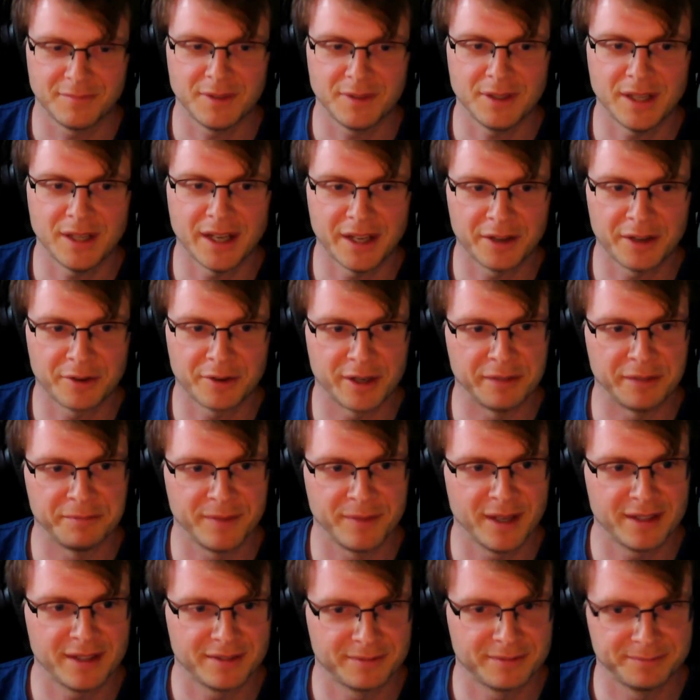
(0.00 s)
wanted to
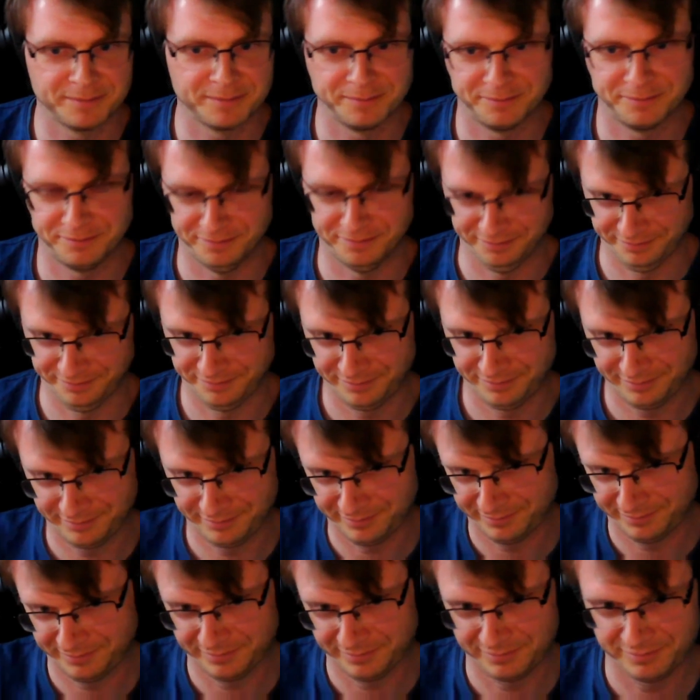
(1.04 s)
go back
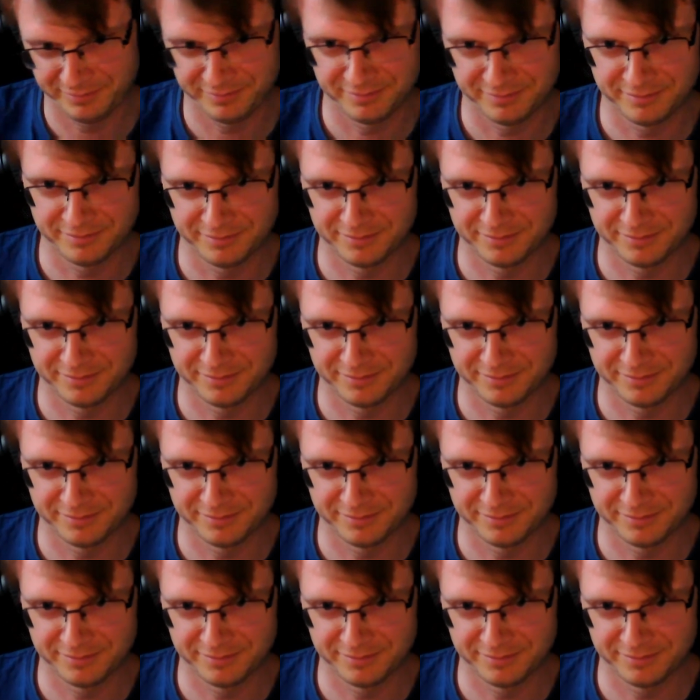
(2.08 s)
to